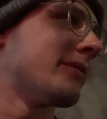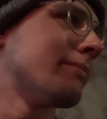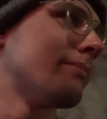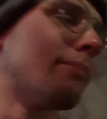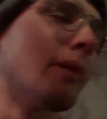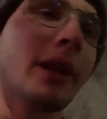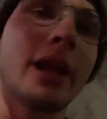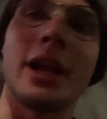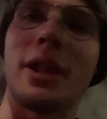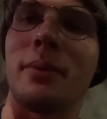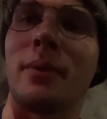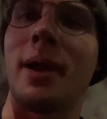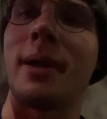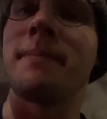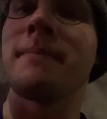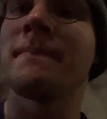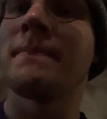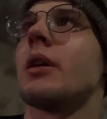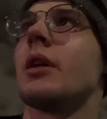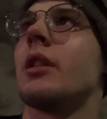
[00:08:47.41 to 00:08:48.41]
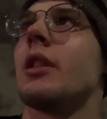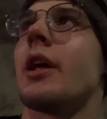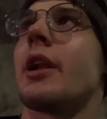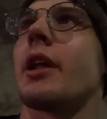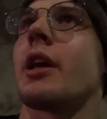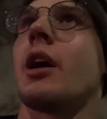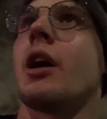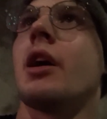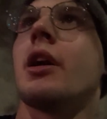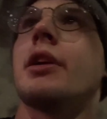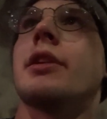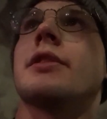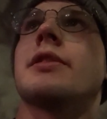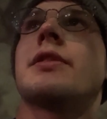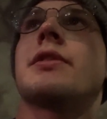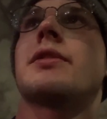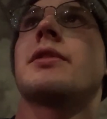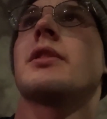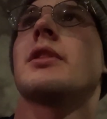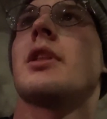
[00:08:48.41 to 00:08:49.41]
But anyway, a lot of cars,
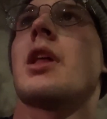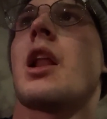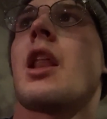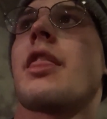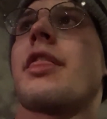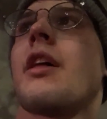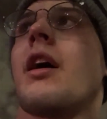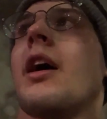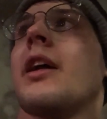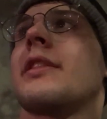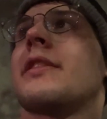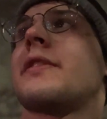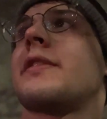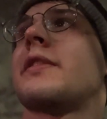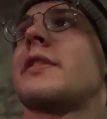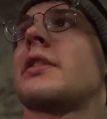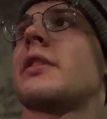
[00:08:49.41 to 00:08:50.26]
a lot of thoughts.